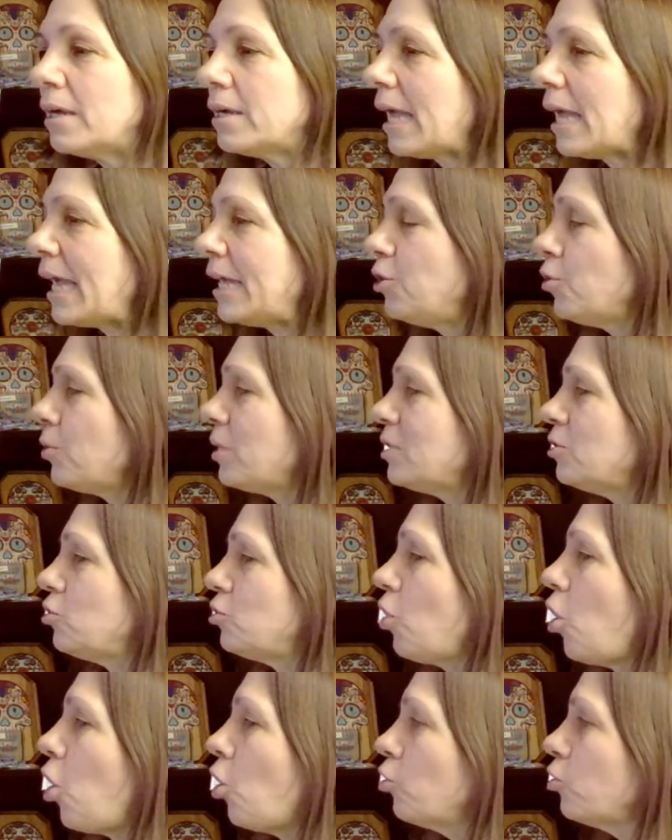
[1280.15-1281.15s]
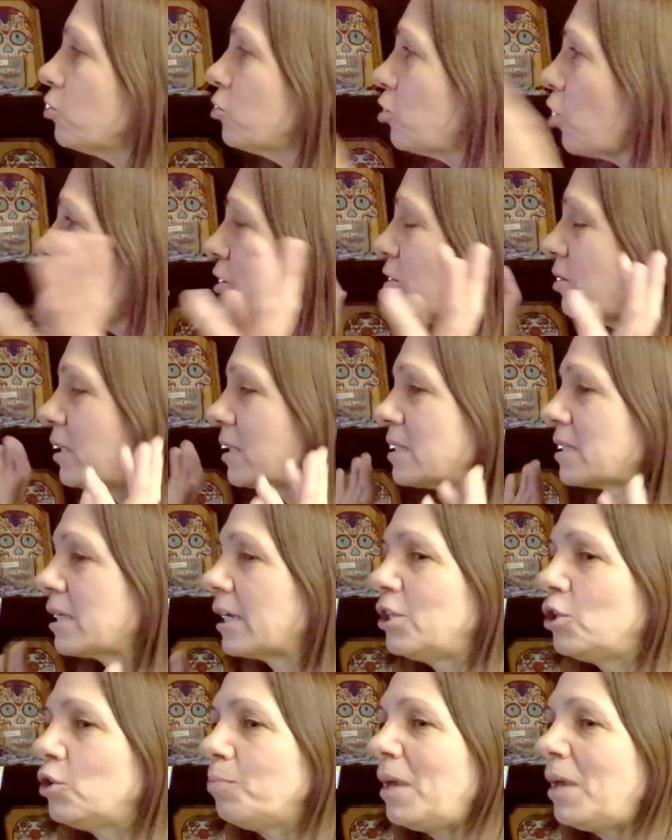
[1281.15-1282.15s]
and you're in total darkness.
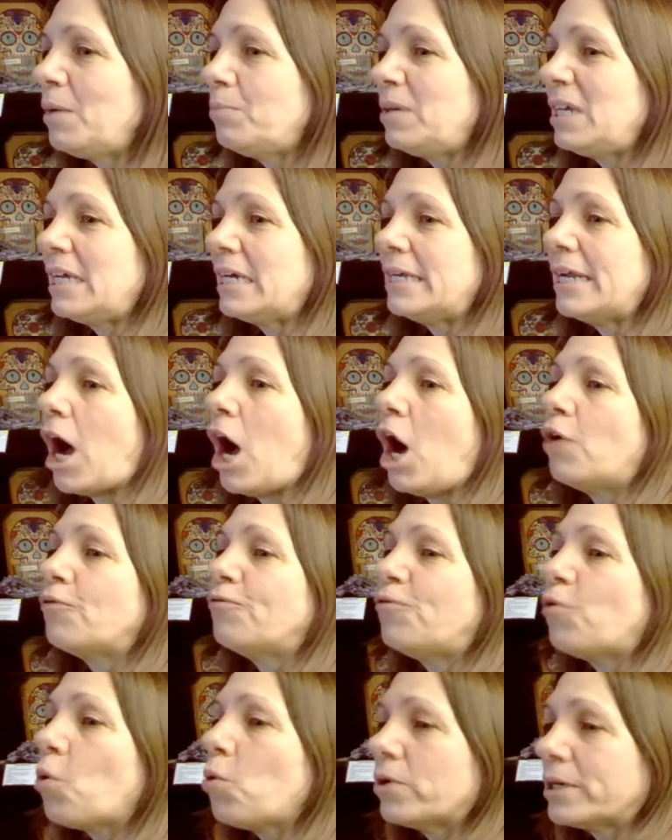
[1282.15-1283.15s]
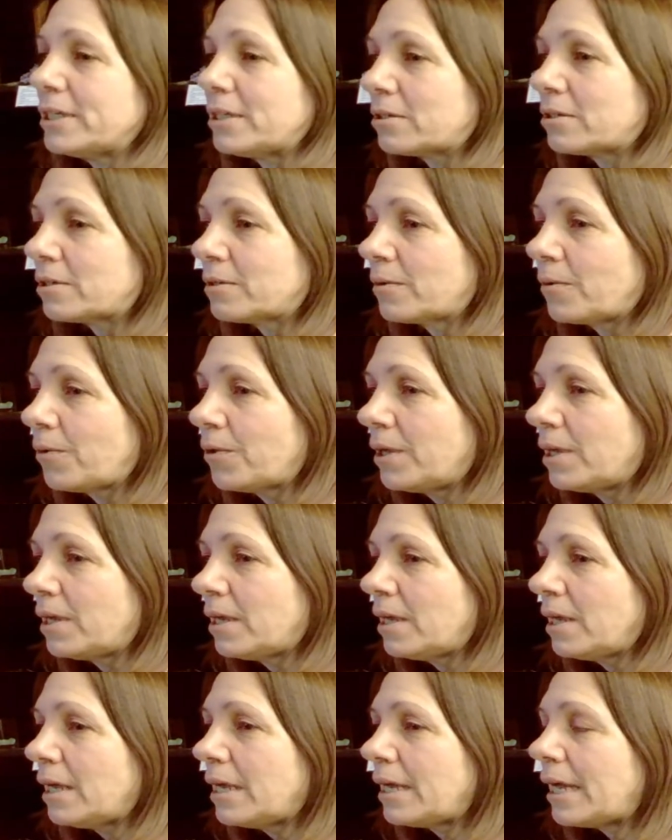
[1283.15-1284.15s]
Like you may be in a void
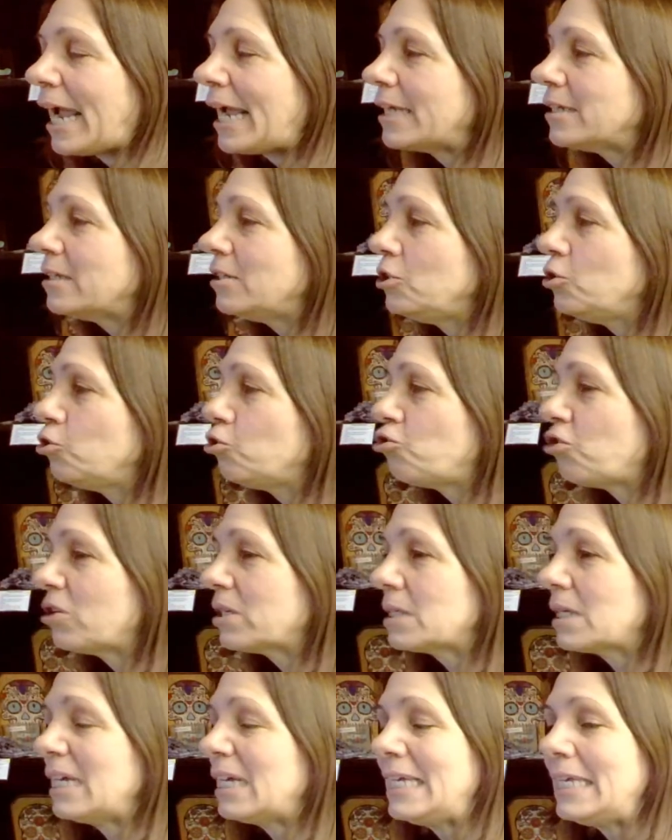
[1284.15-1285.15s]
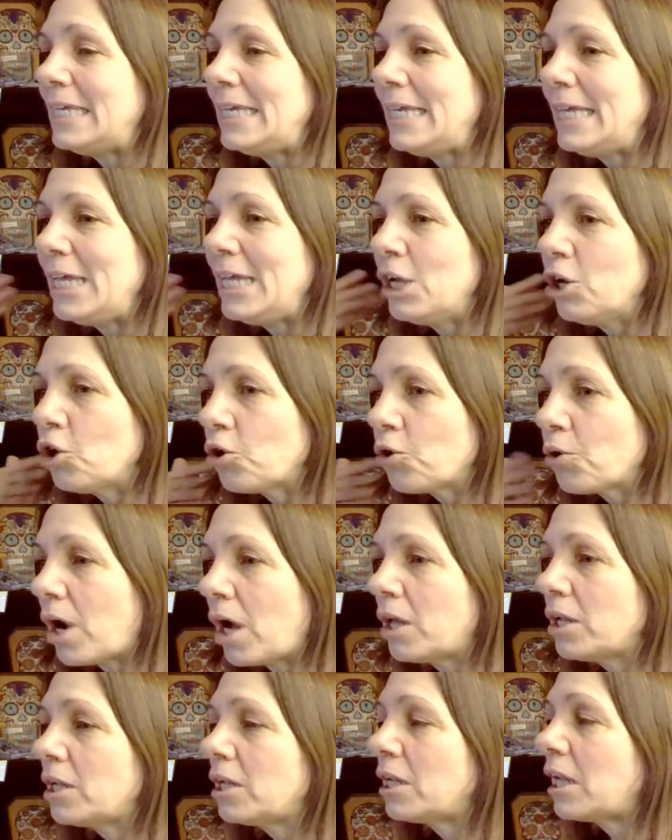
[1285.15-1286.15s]
and you just hear
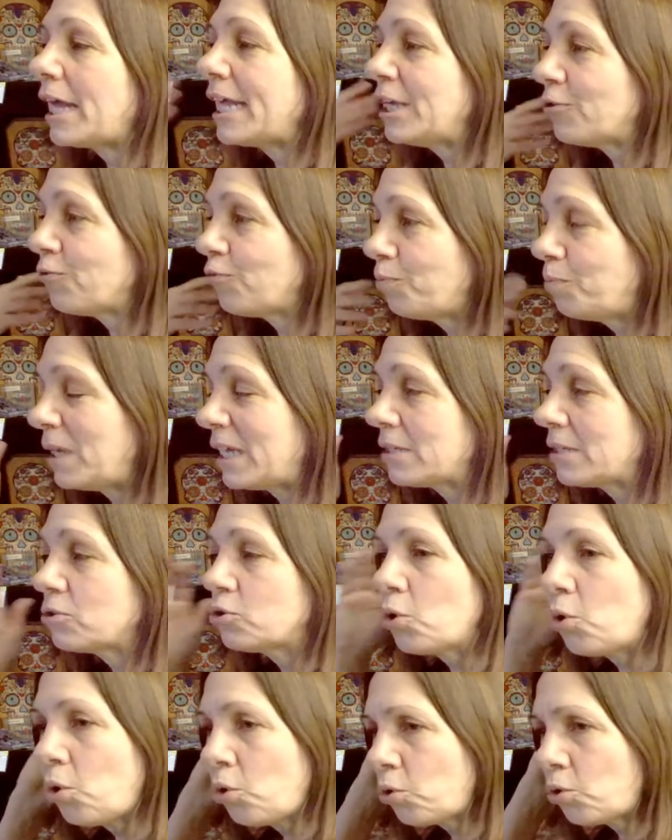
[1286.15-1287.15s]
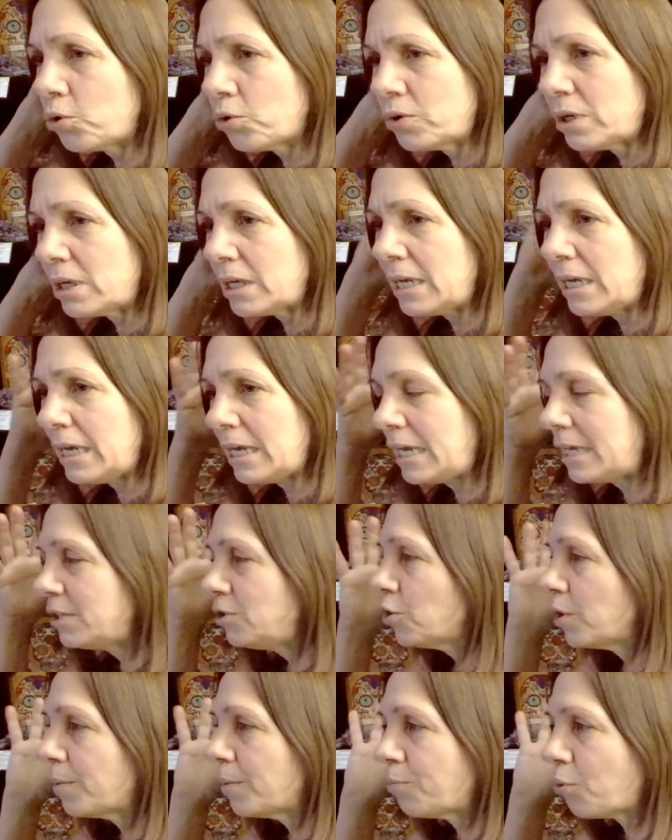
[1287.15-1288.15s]
a life being told in
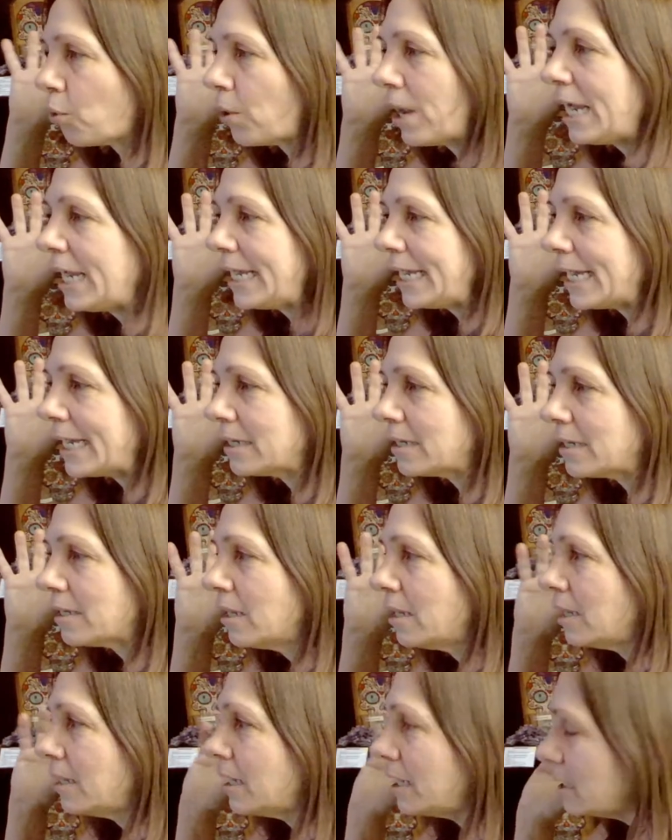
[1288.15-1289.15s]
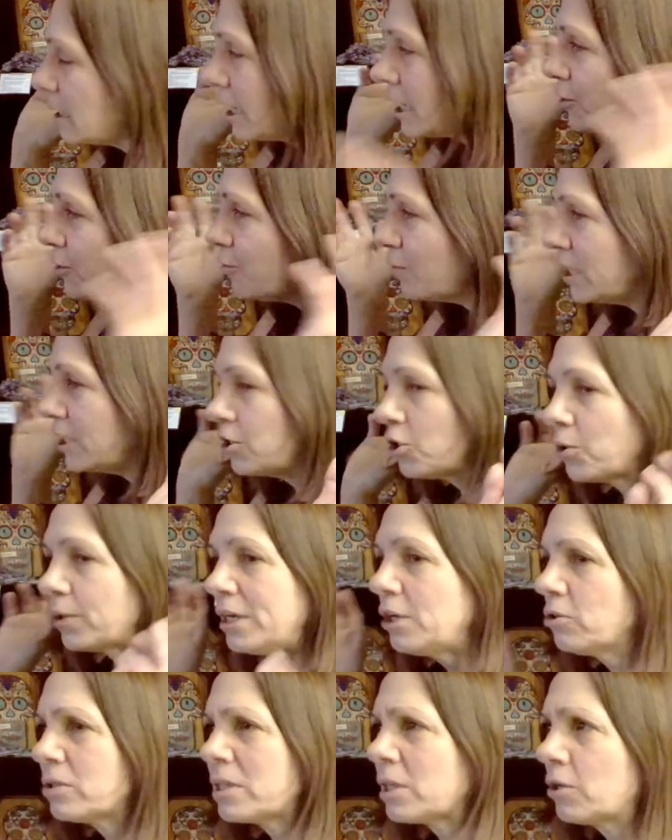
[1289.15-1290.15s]
your brain, not even in your
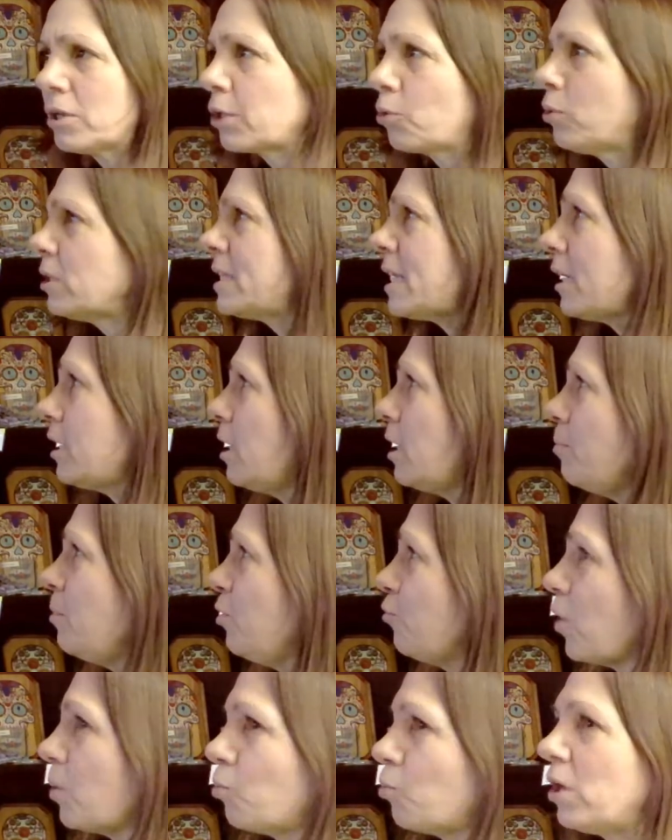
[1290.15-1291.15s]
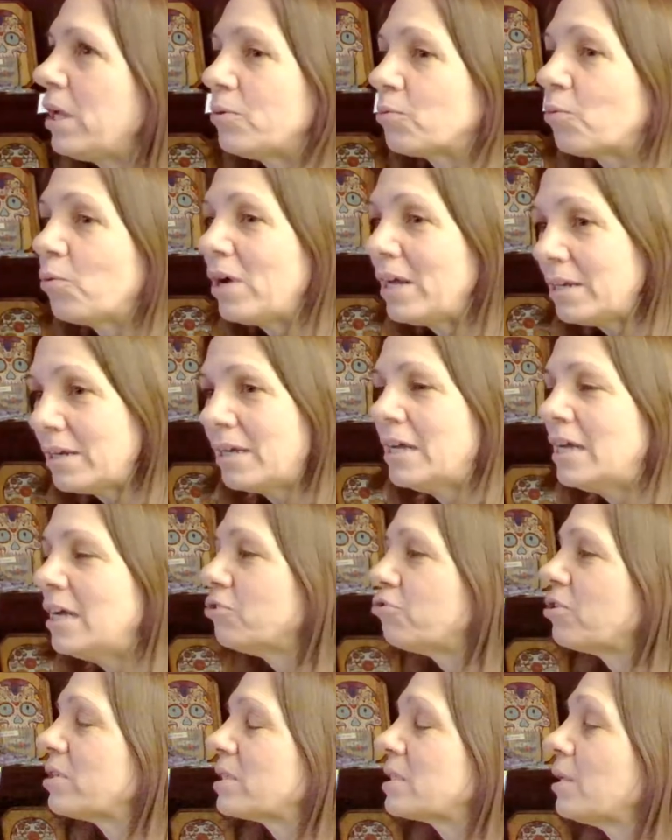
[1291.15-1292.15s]
ears. And you're like, where's that coming from? What? What?
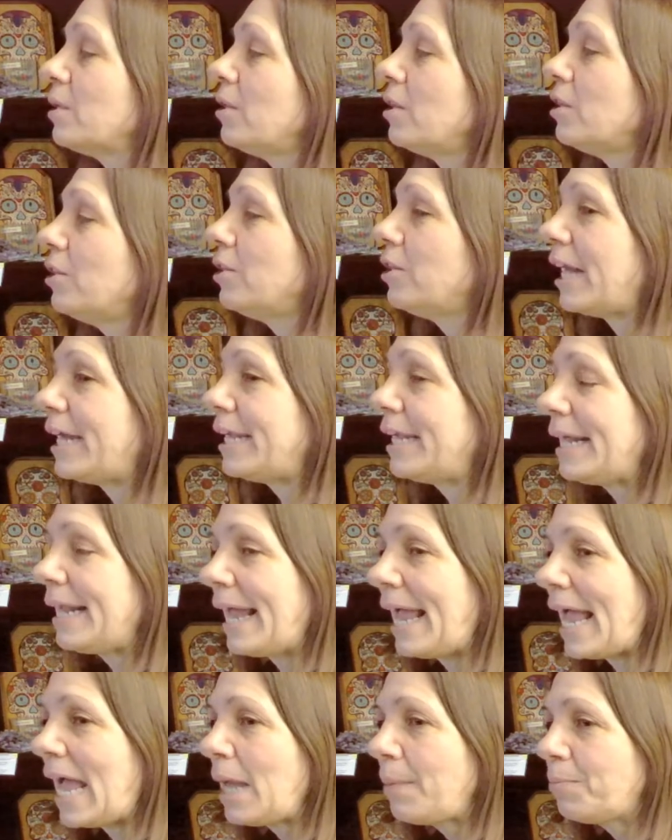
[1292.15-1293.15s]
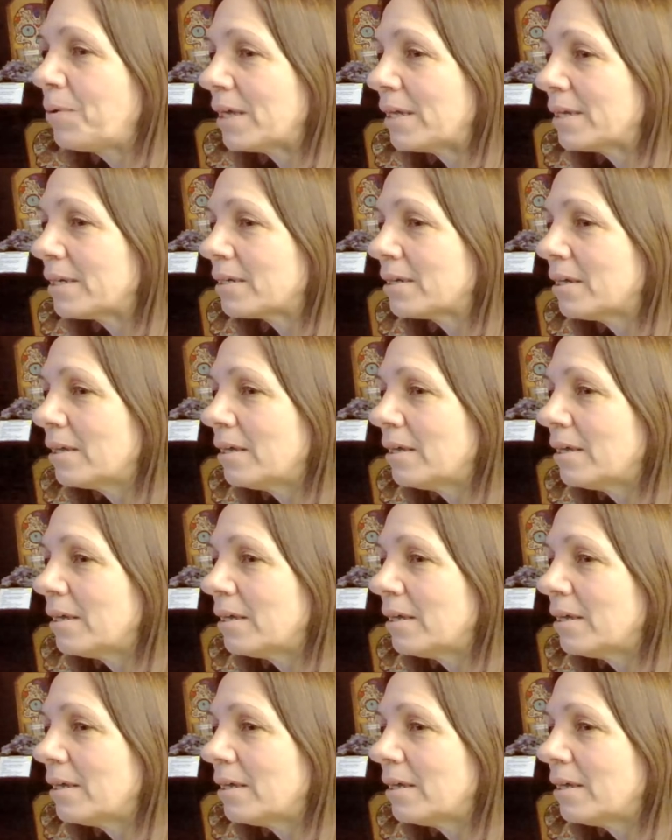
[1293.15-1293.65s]
Just let it happen.